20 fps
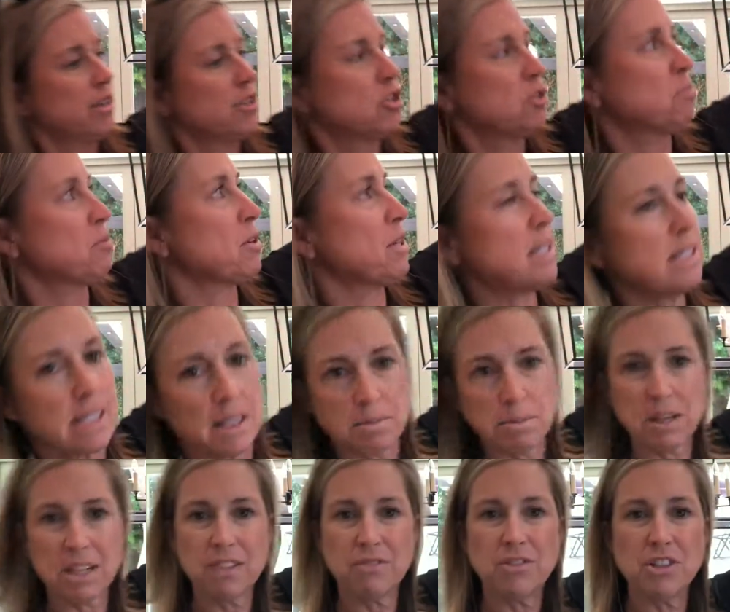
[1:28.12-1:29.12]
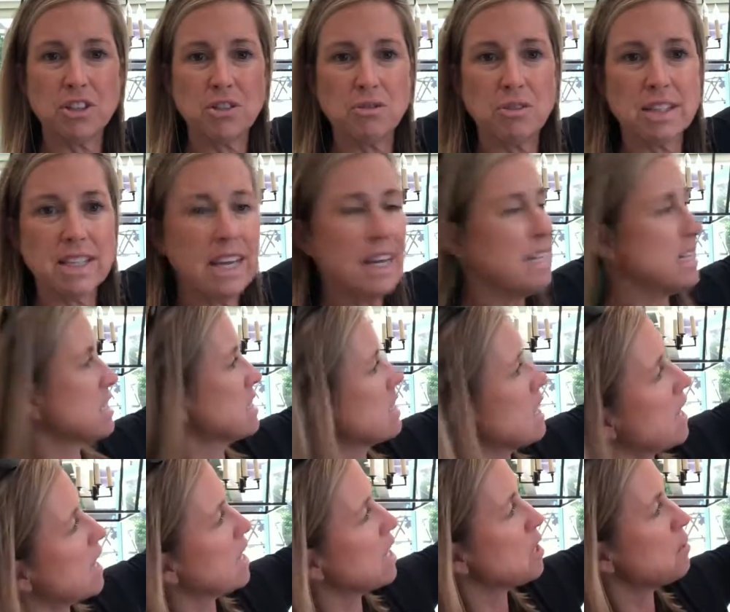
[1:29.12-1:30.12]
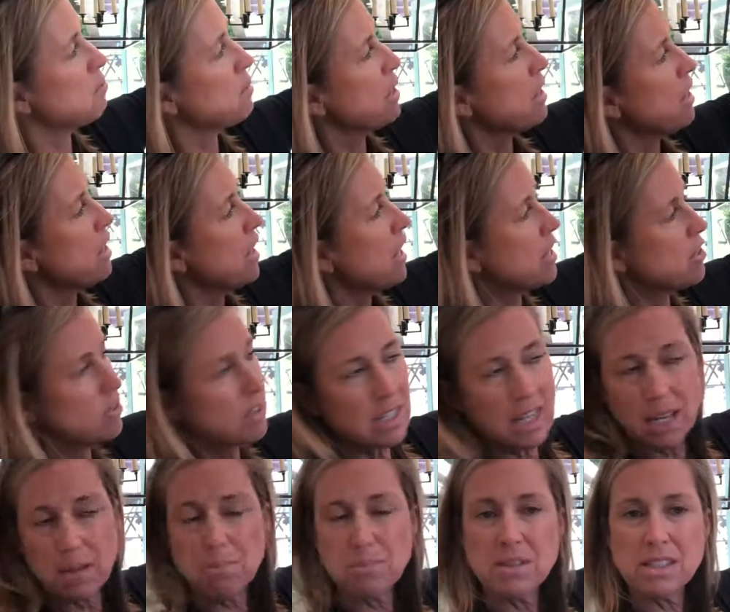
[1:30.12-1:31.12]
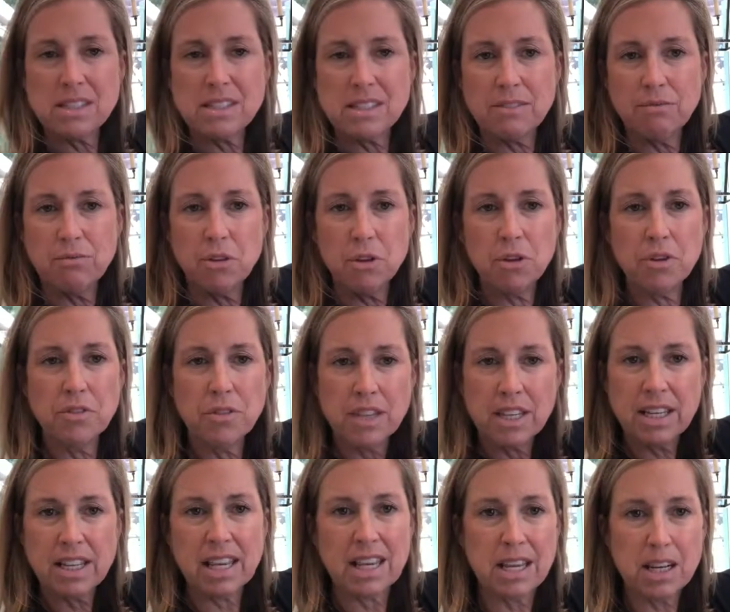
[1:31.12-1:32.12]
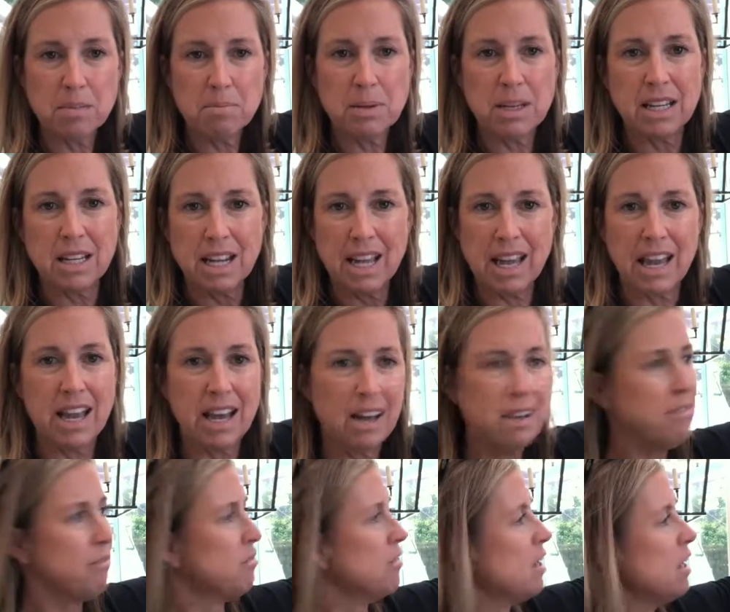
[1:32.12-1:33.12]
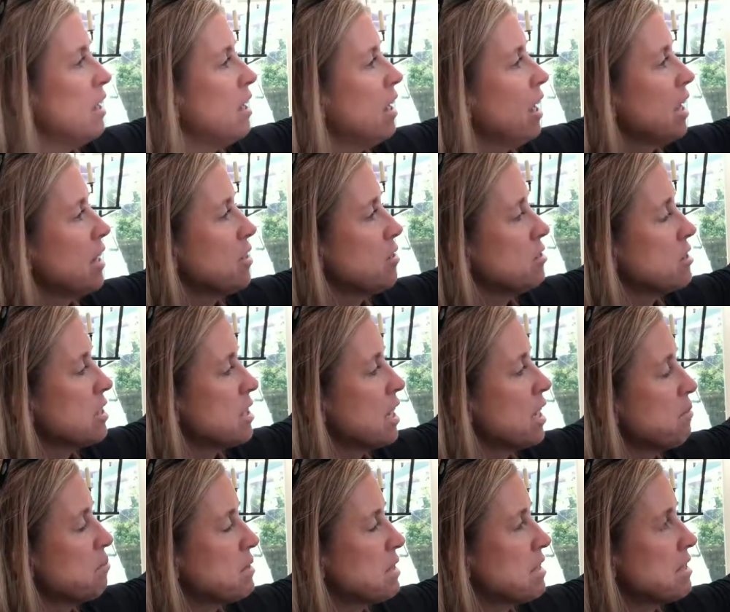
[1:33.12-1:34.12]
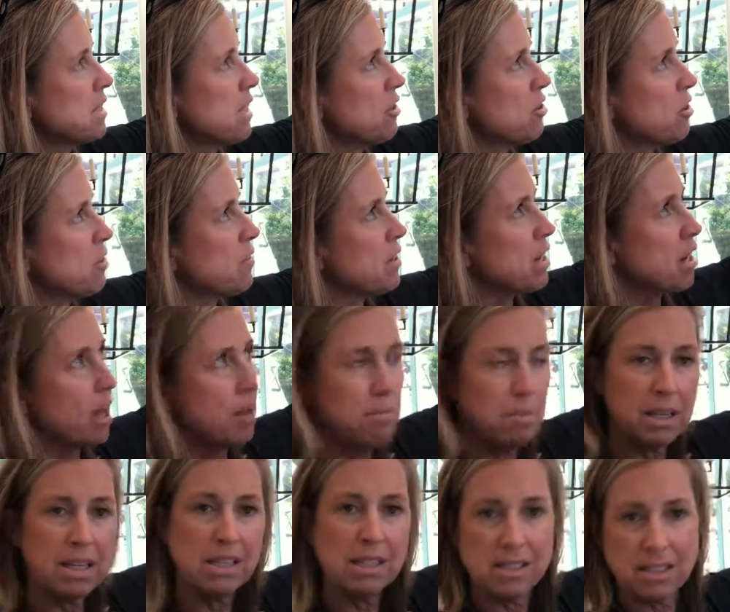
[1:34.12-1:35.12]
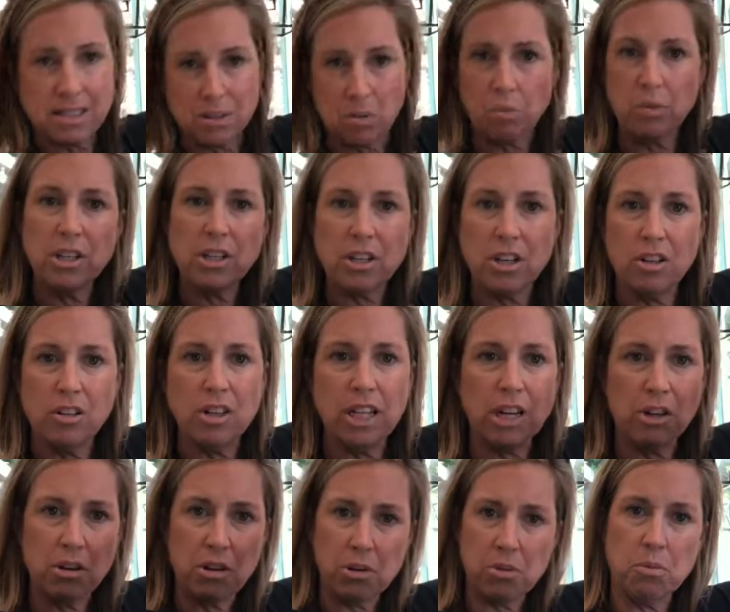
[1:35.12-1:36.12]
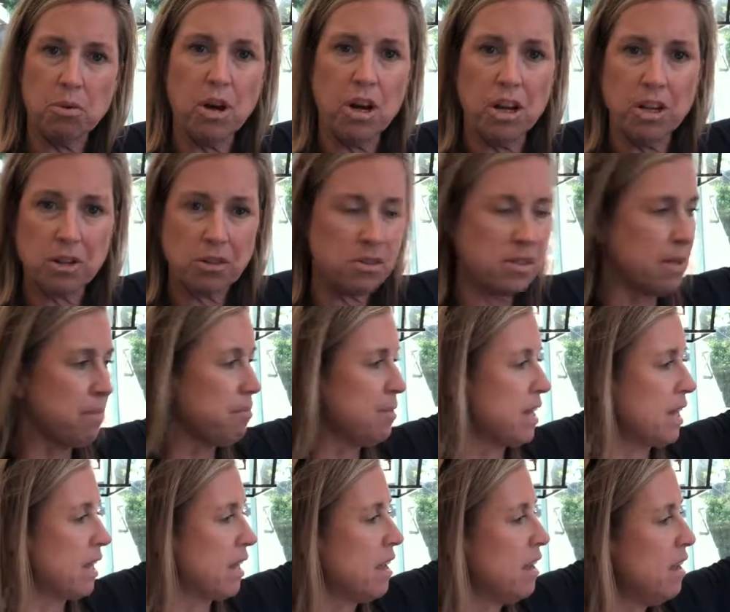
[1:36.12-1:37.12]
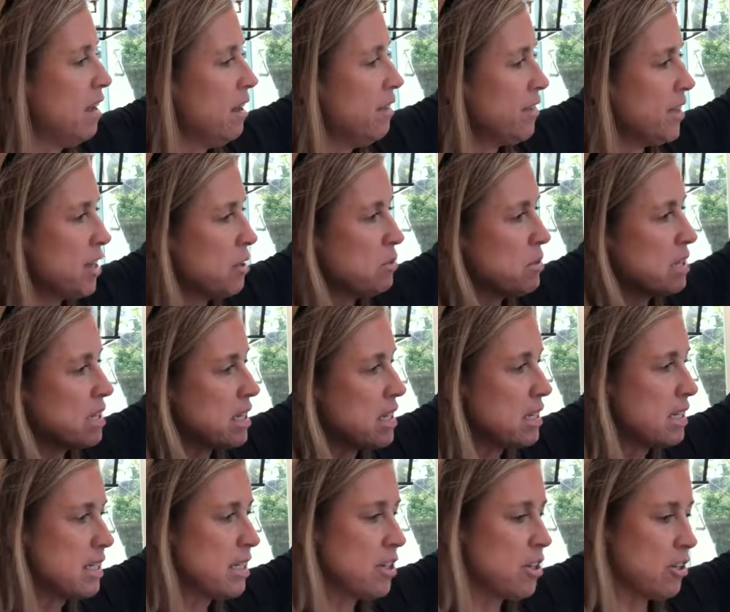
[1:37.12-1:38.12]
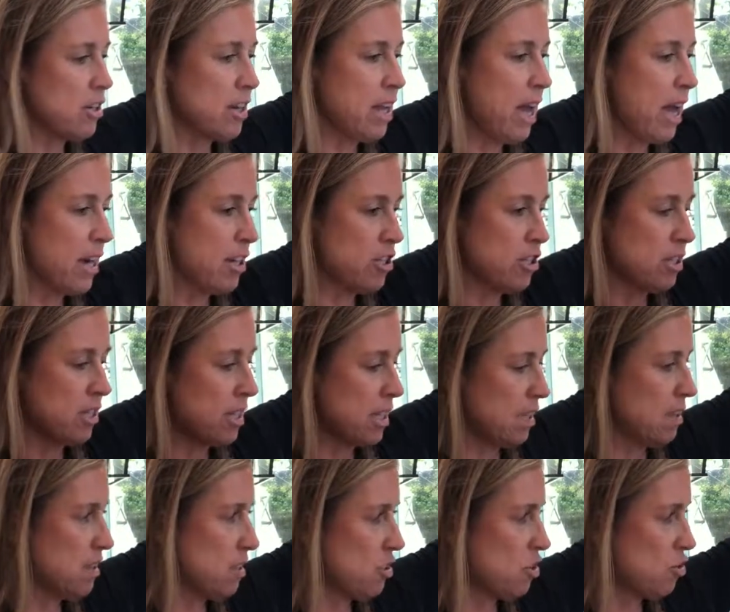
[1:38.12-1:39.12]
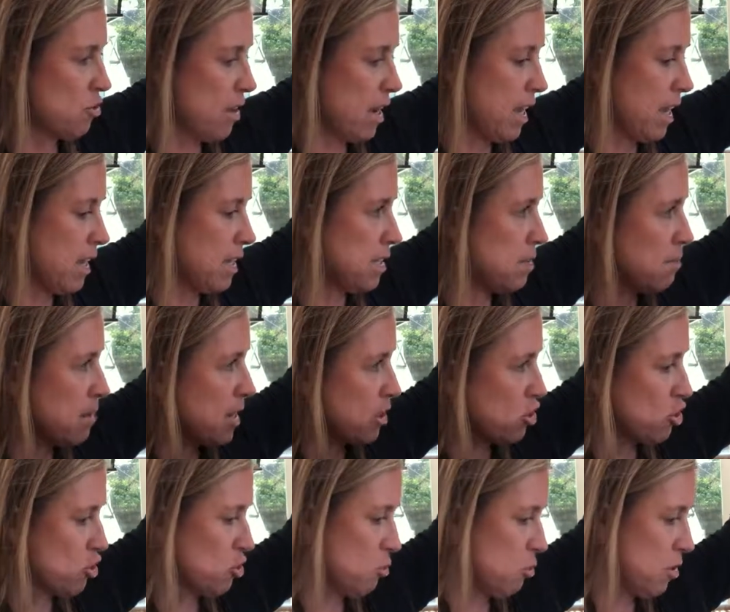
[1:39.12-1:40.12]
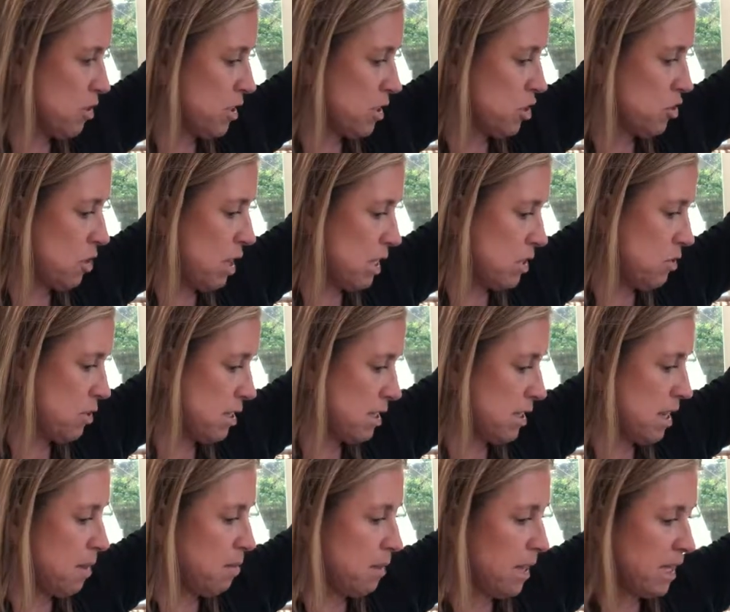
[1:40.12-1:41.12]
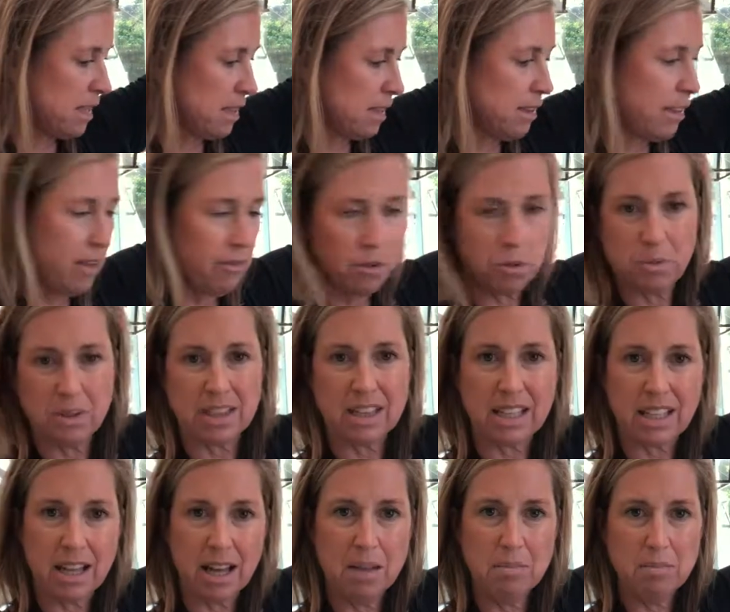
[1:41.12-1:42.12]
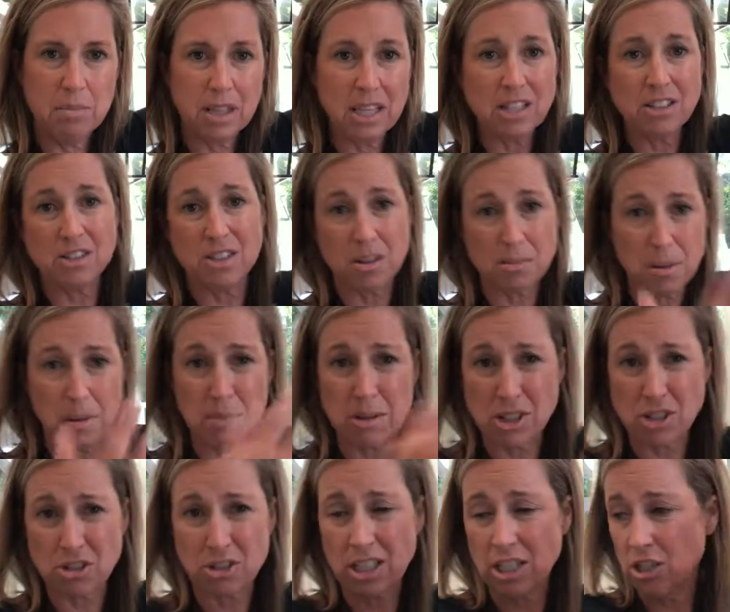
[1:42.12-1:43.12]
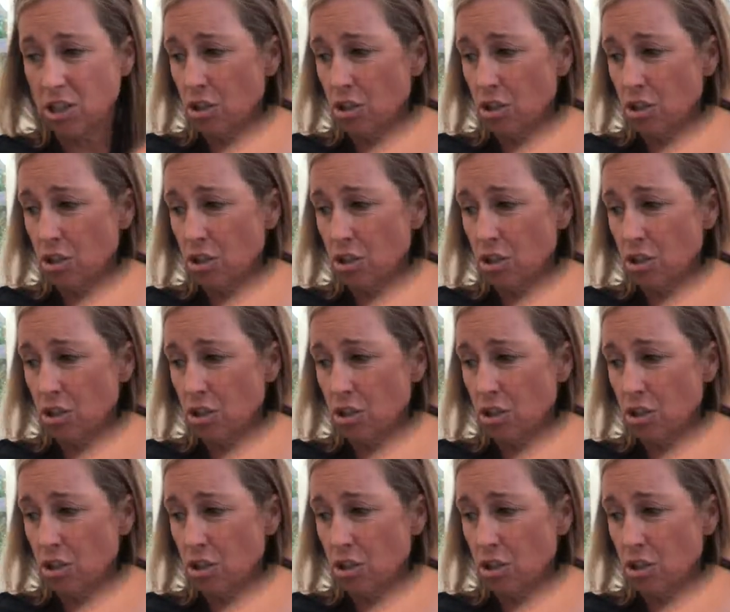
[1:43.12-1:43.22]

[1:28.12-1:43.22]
not super easy, but if you get tape and you tape this, fold the canopy in half, and you tape the center of it up against the window, like or on the wall or something, then it was easier to actually get the strands and make sure the strands are the same length and level with the cup. They could do it by measuring